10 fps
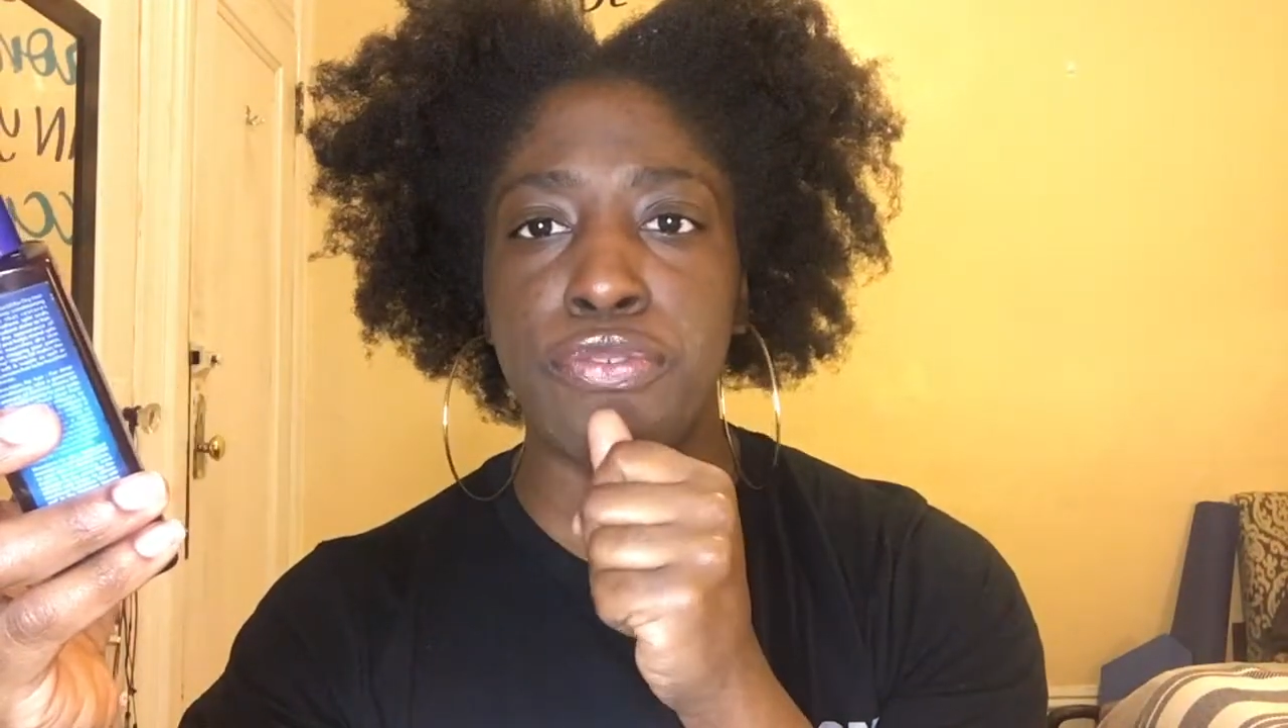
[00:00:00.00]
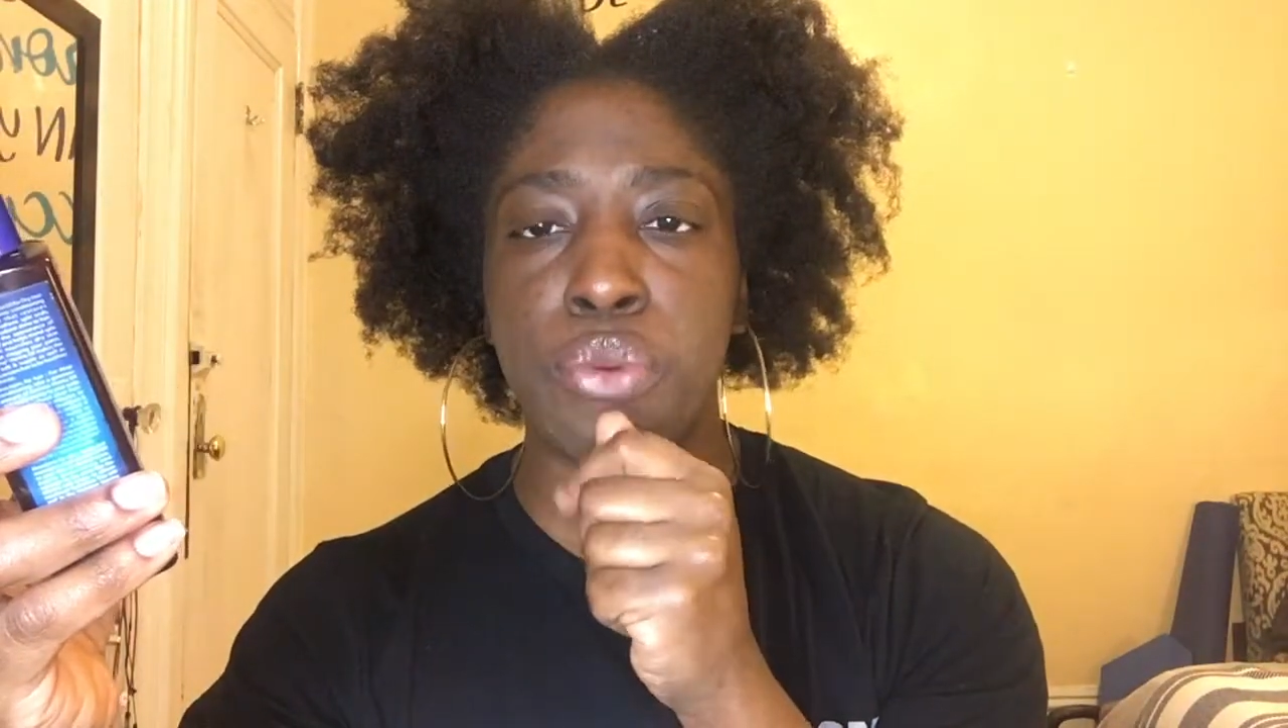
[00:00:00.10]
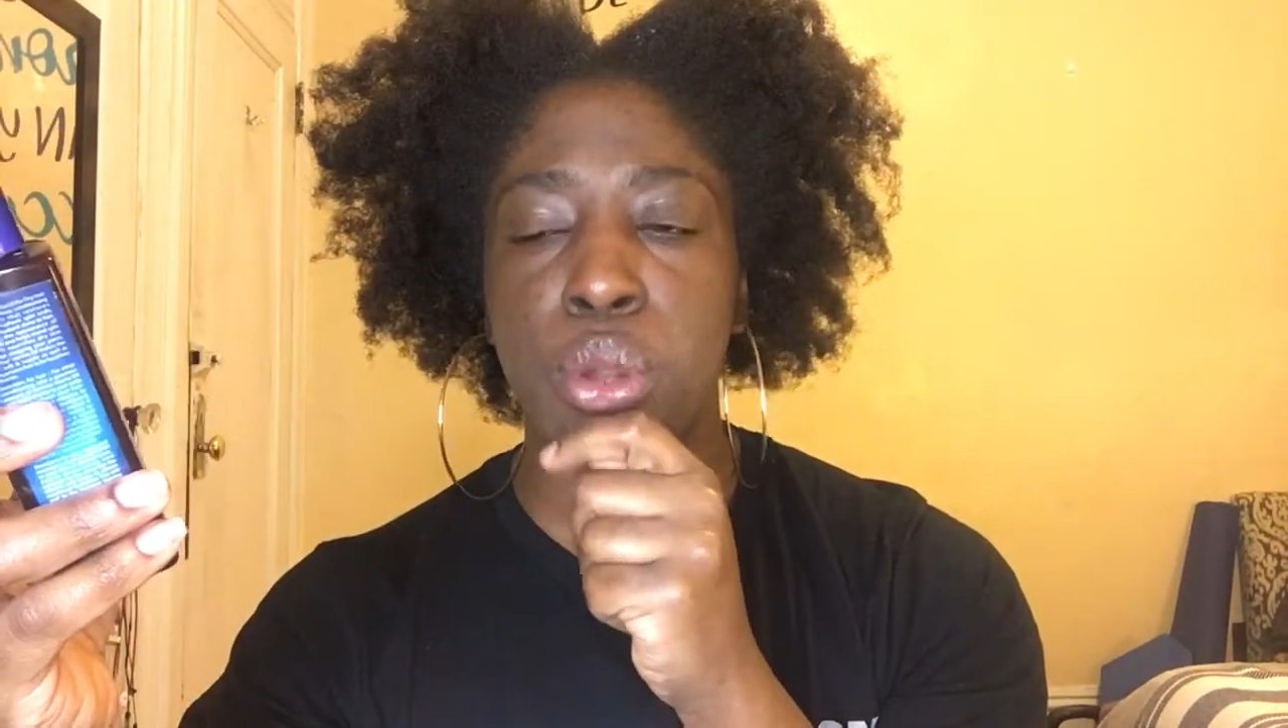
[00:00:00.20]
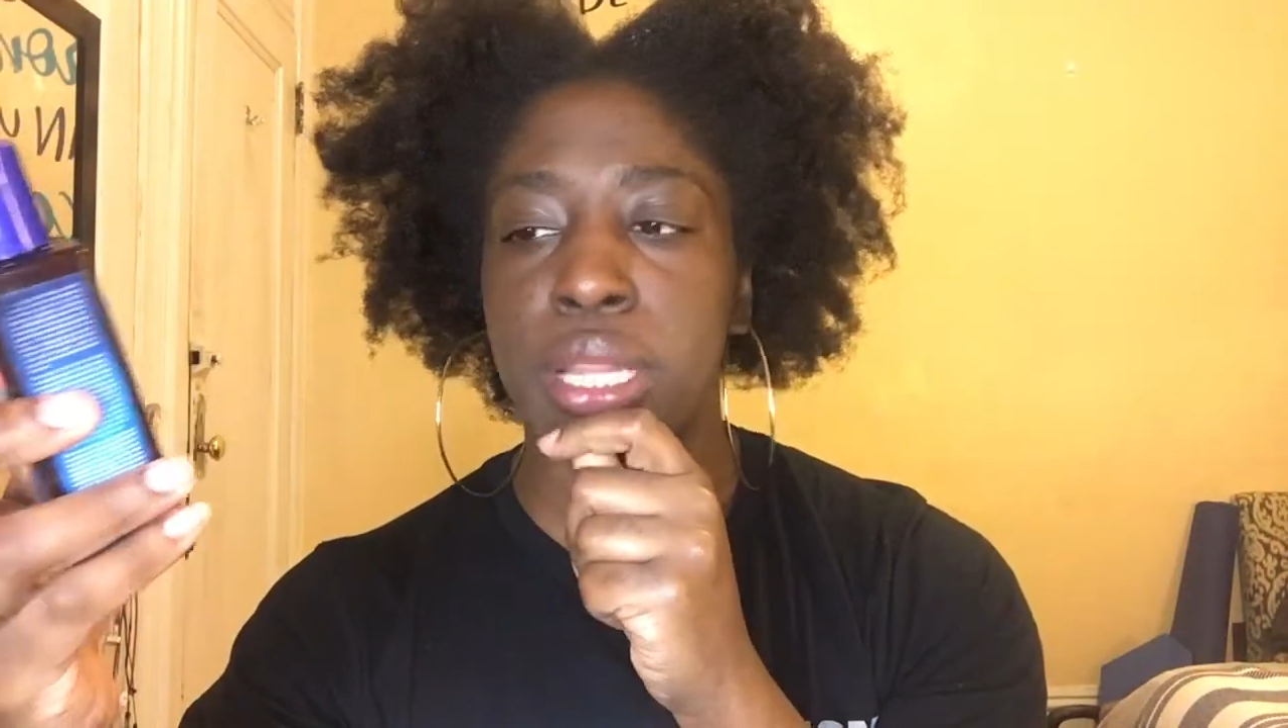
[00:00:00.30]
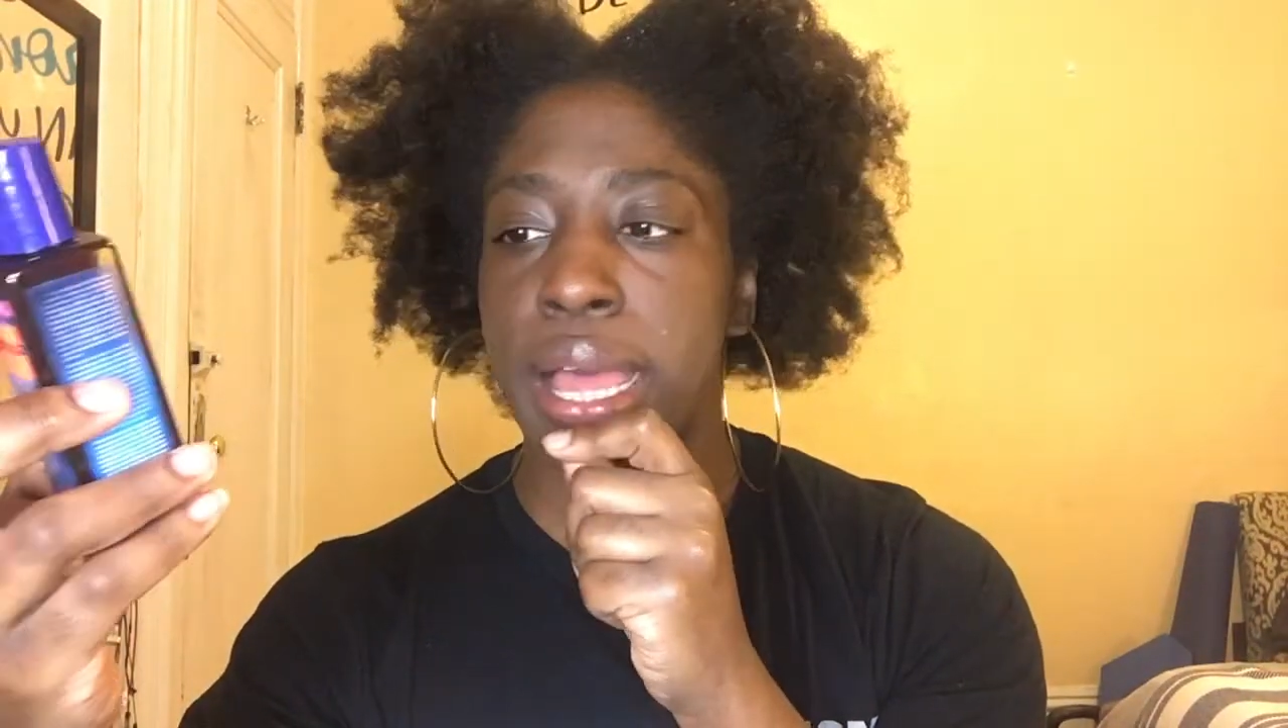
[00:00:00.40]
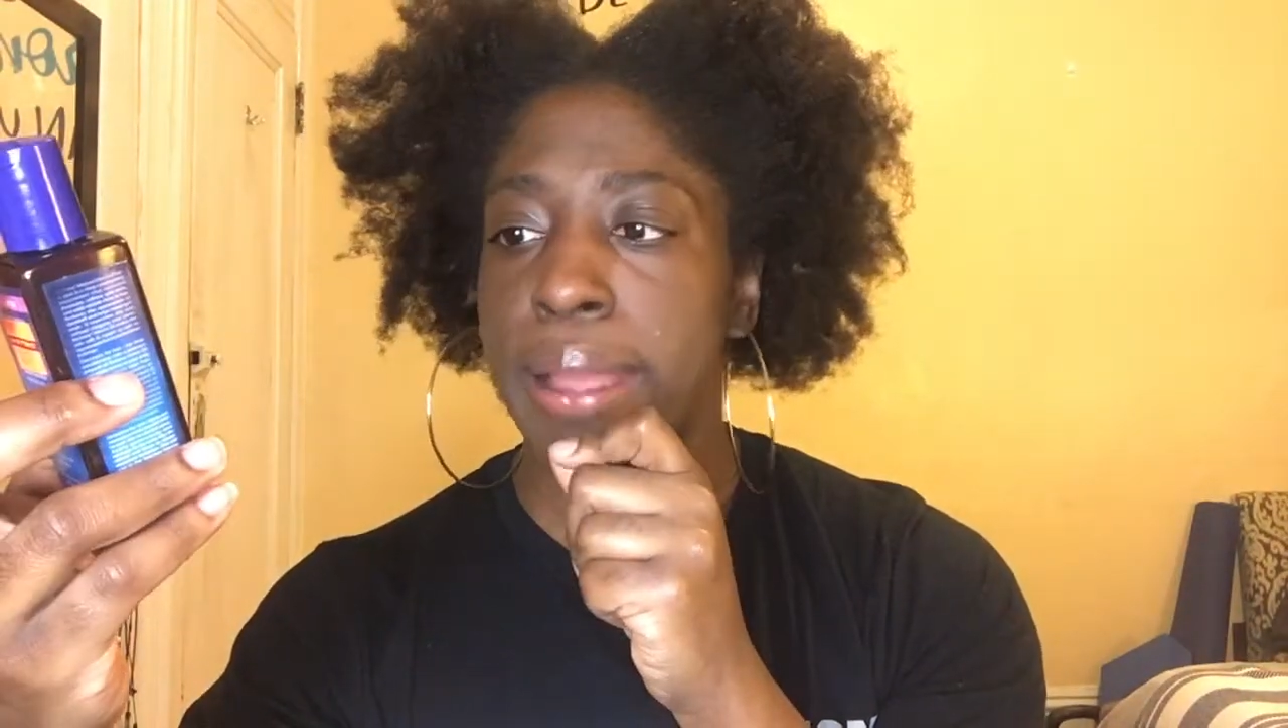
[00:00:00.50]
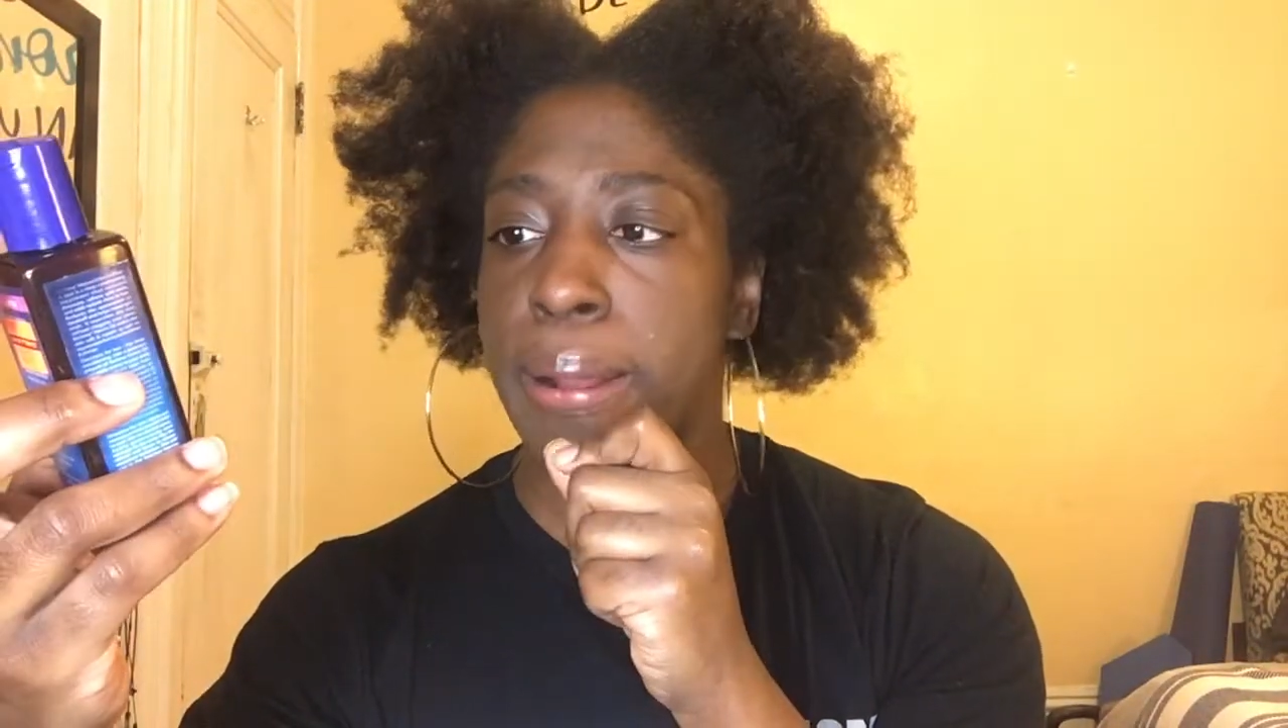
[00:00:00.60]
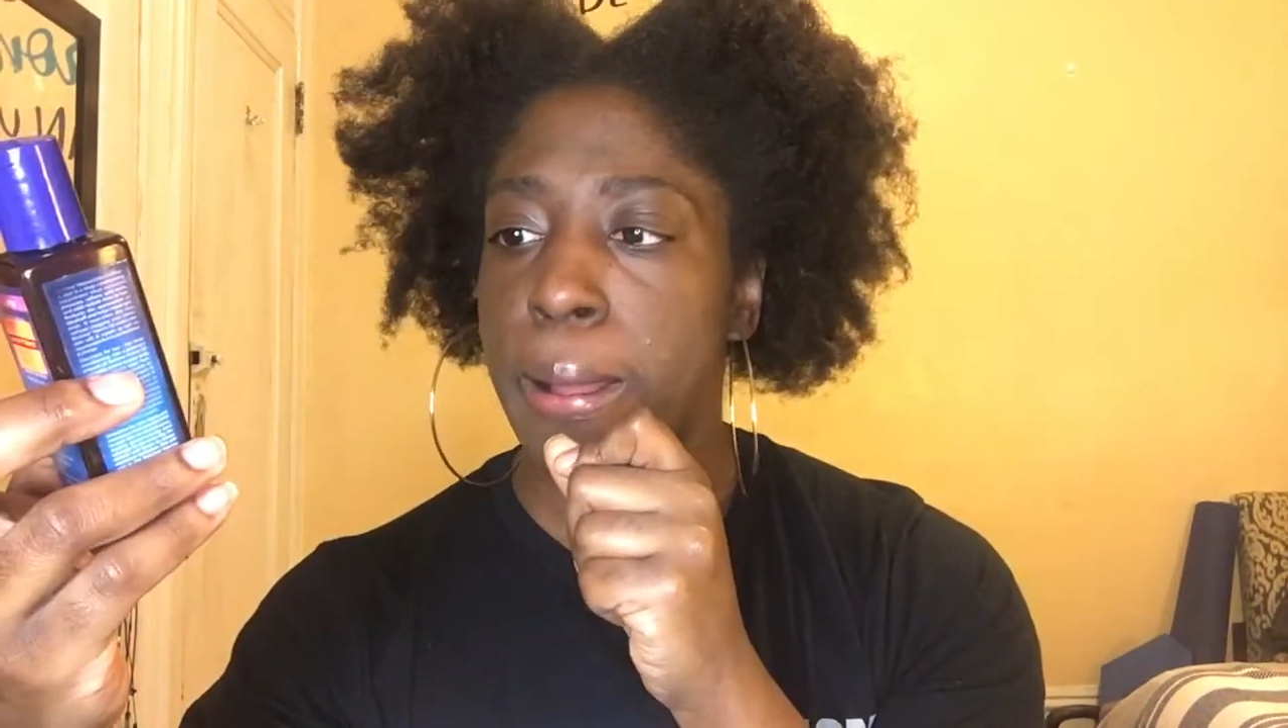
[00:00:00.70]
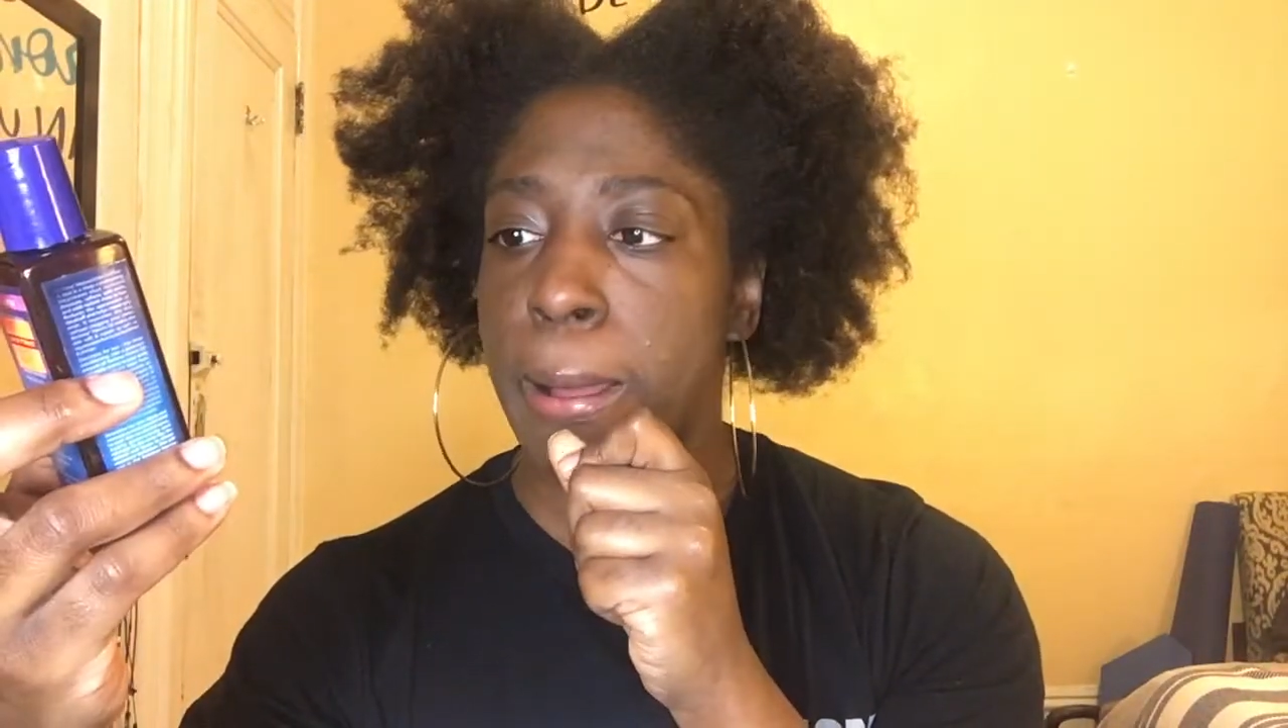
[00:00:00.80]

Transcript: for like,